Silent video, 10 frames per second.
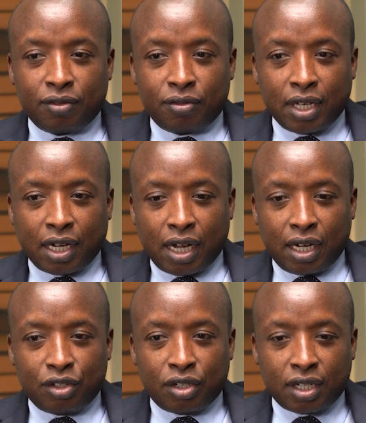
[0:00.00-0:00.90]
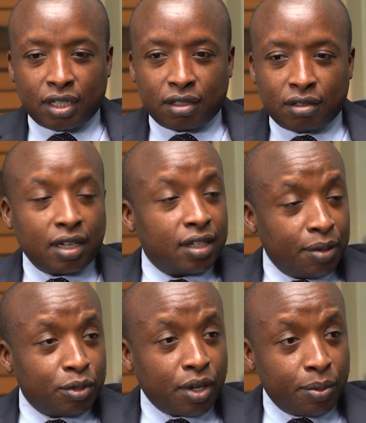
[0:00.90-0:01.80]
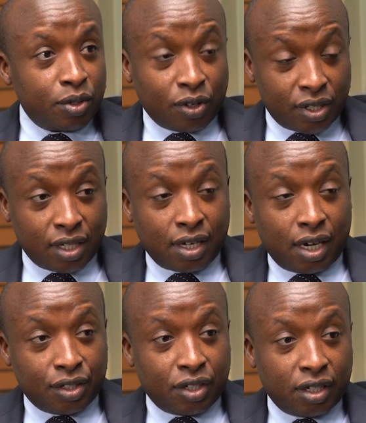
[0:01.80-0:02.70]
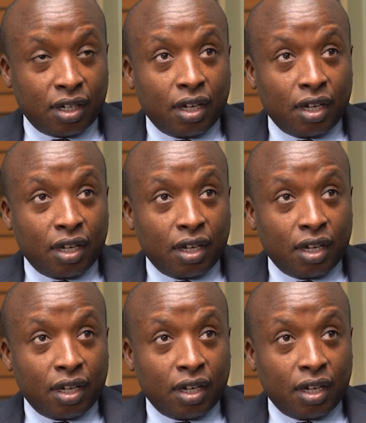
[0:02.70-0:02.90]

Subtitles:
if the culture is, and here I'm talking about toxic culture,